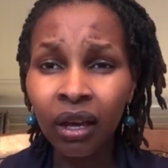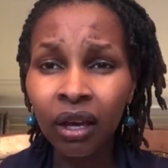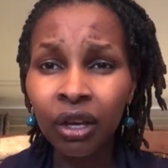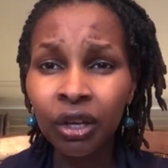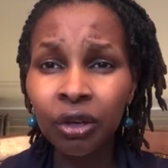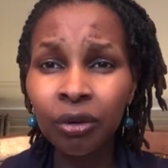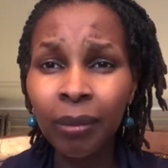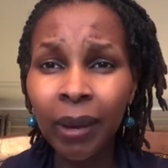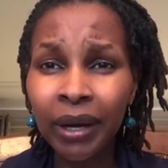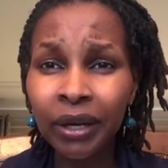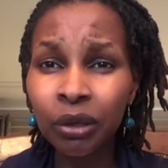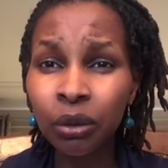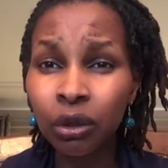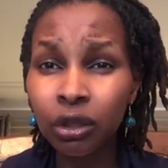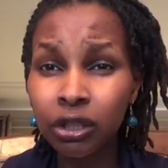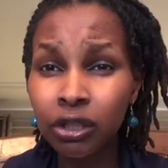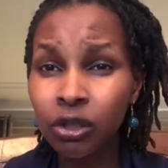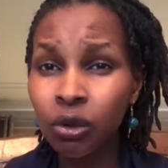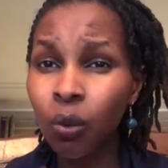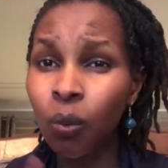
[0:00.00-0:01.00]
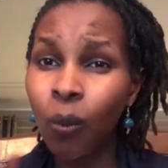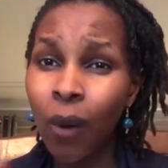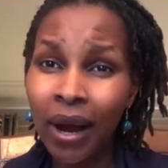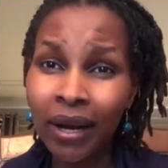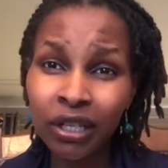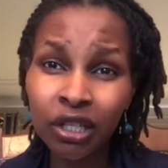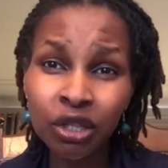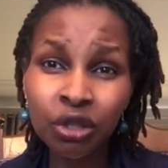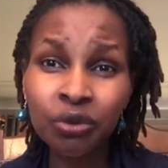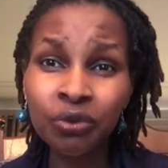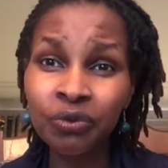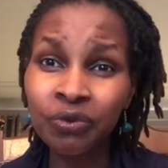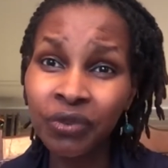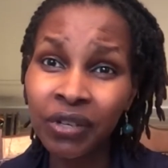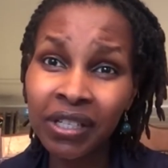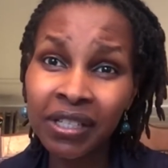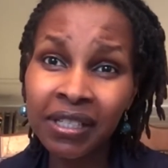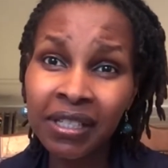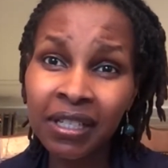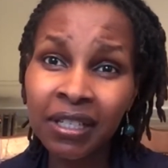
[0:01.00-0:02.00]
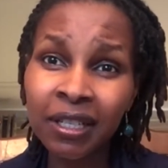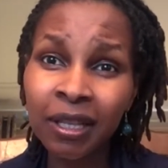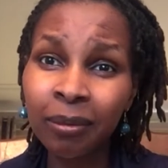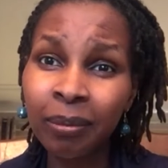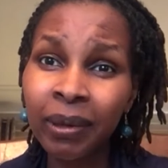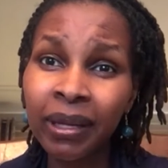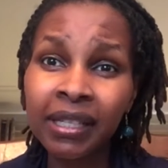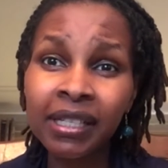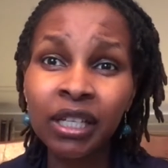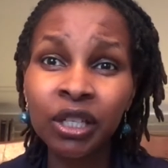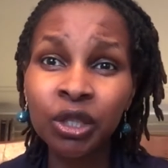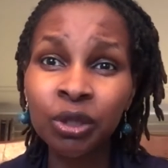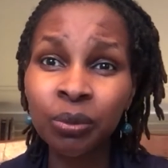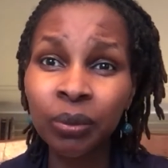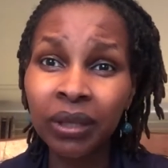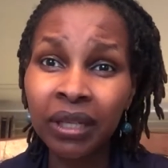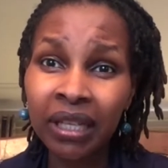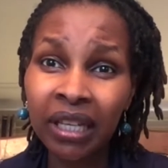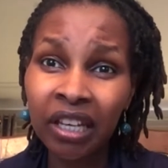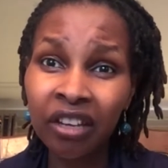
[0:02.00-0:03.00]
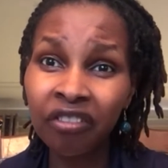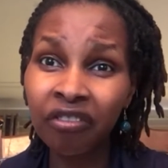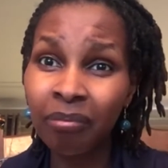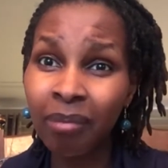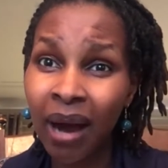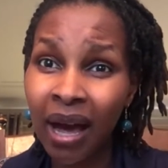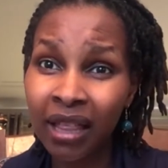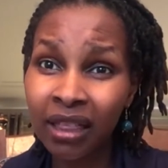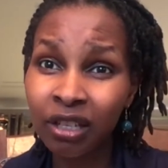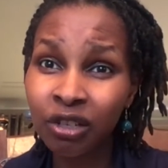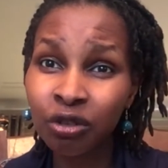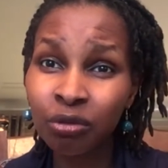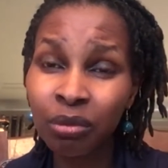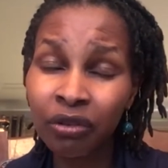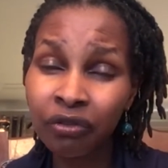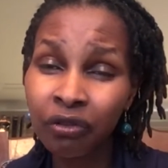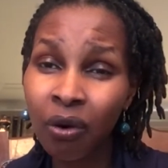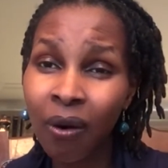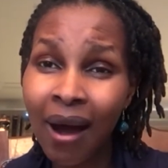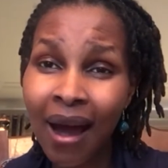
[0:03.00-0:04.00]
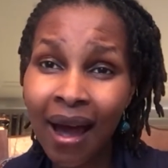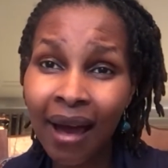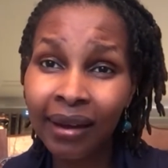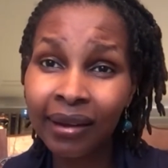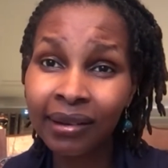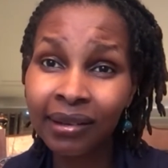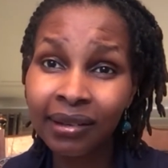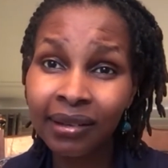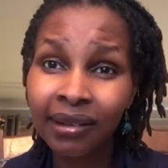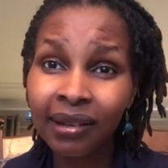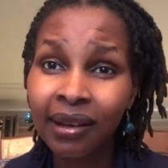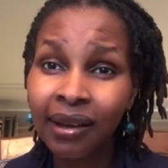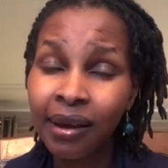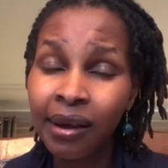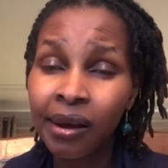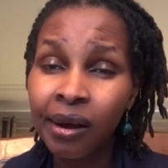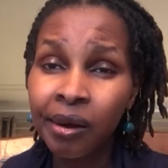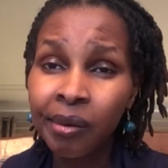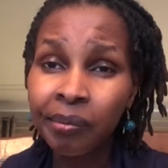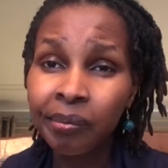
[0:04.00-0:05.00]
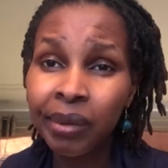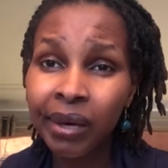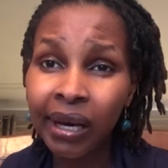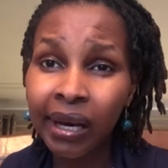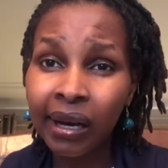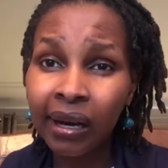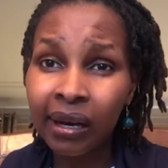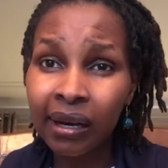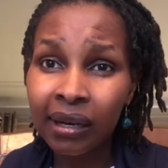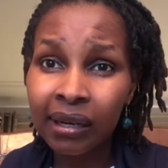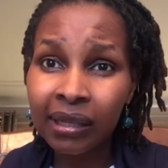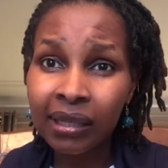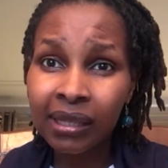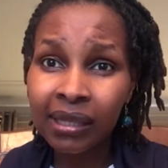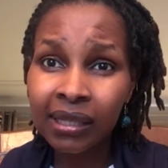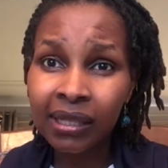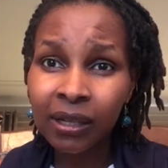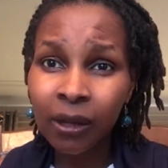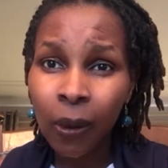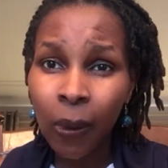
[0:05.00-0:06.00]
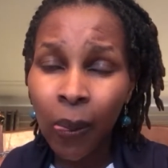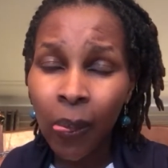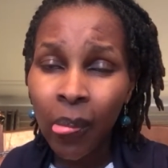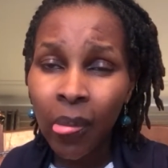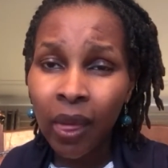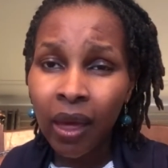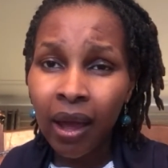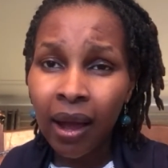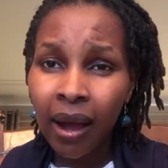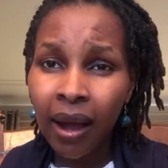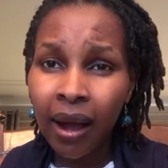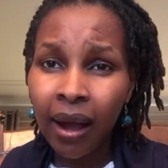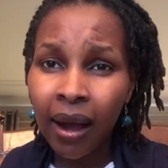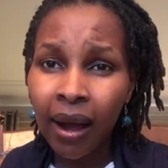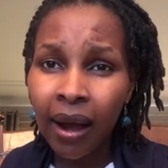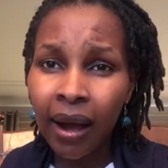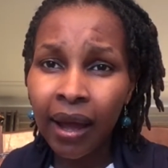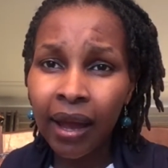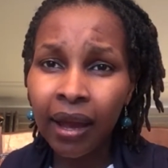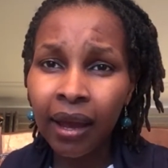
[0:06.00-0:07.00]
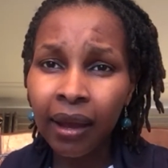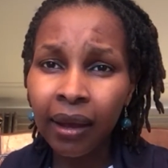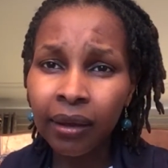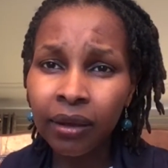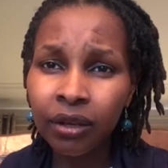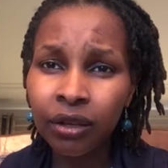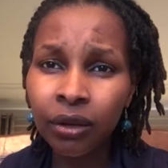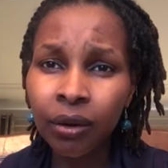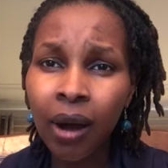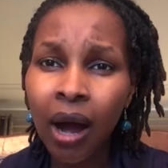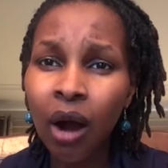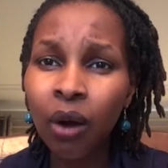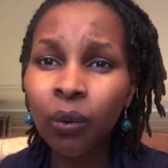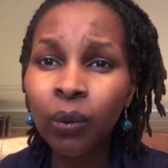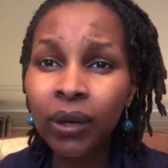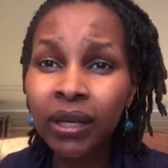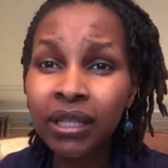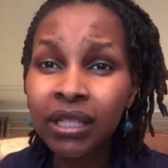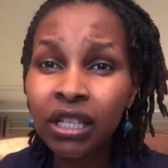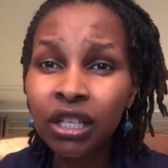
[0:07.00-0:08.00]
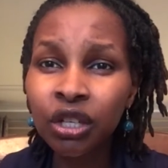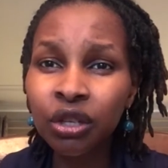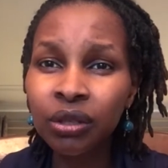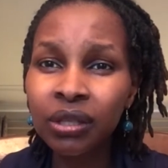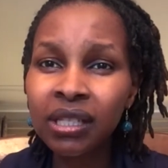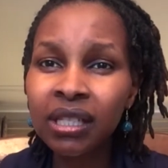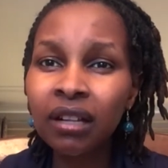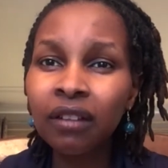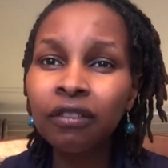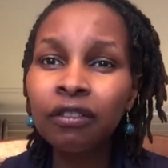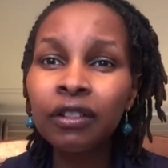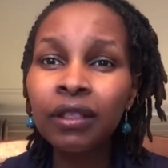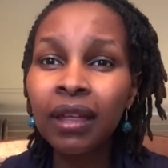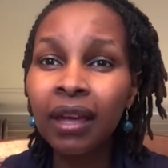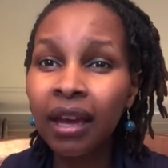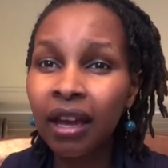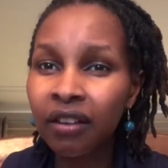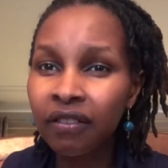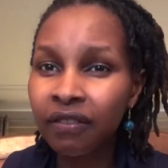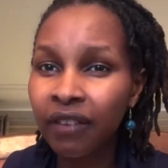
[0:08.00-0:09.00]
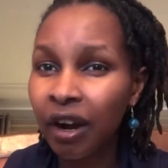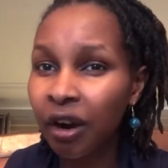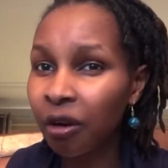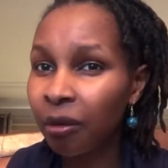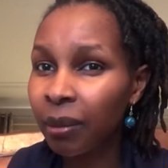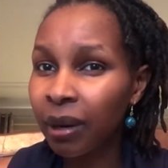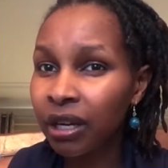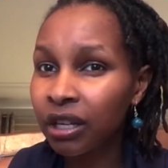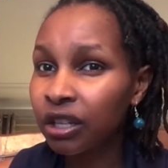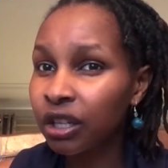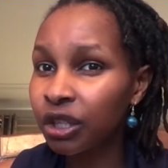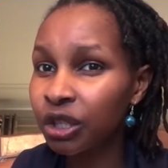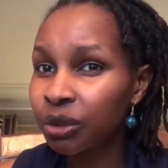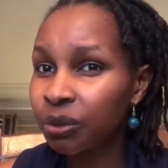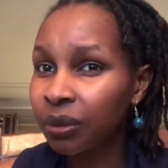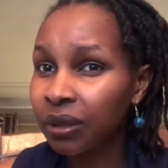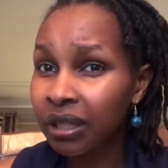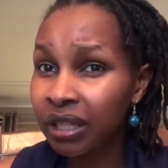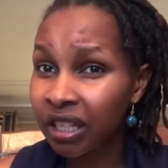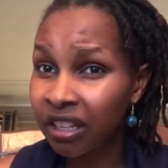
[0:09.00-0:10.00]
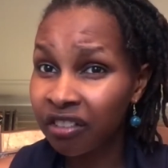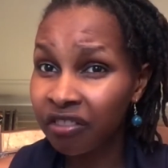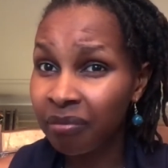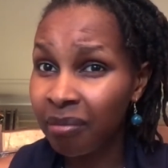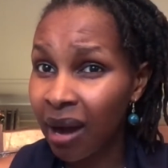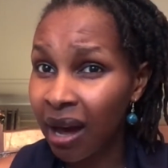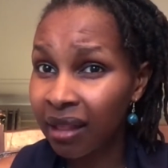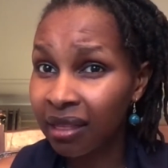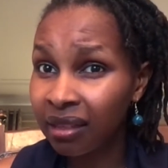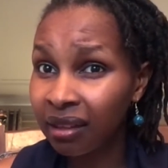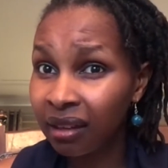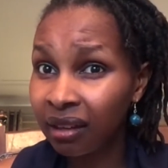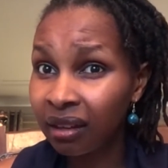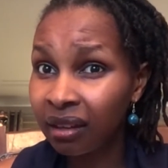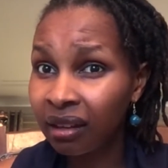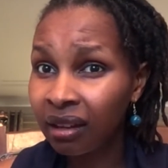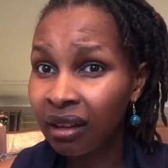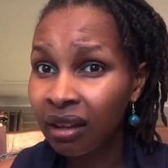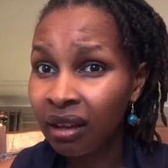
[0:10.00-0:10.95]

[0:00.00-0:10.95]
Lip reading: You might also want to visit the place that you will give birth to beforehand because, acquainting yourself with the environment that you will give birth in